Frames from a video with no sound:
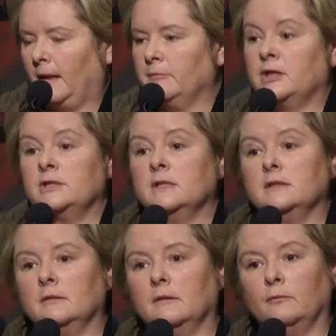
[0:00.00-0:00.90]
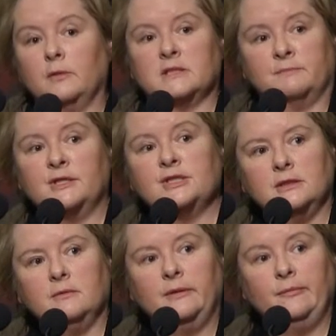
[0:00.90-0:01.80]
Because
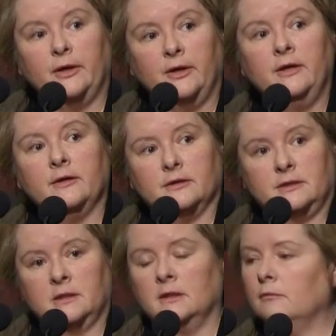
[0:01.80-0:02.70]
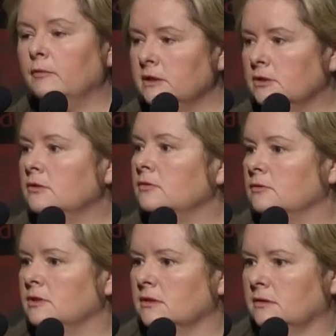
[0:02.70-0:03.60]
especially when we're hurt, we
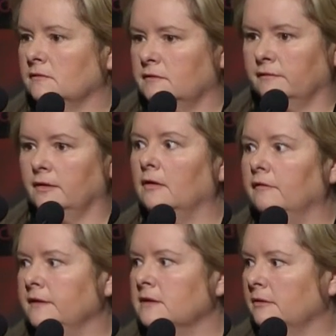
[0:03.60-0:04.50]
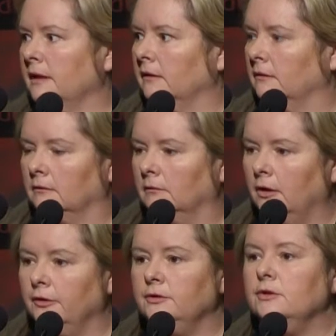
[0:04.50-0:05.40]
do just sort of devolve into our little
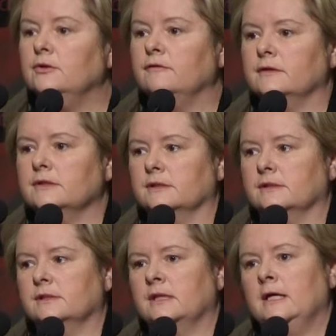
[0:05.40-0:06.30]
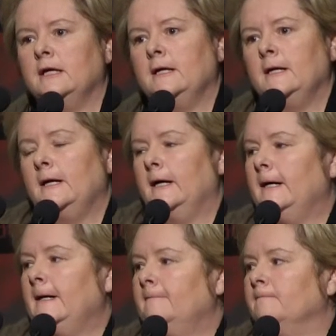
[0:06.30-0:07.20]
own universes.
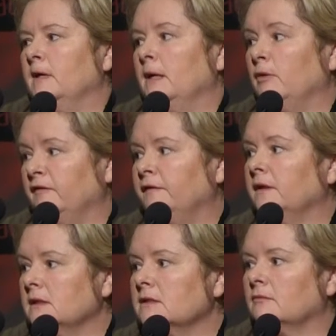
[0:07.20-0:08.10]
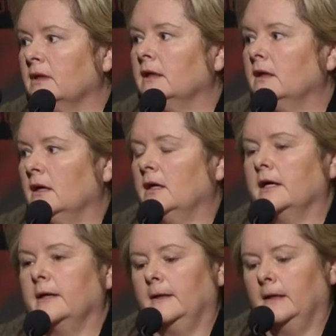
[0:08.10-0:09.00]
And when feelings are running
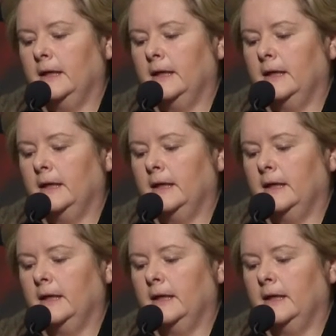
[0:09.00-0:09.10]
high.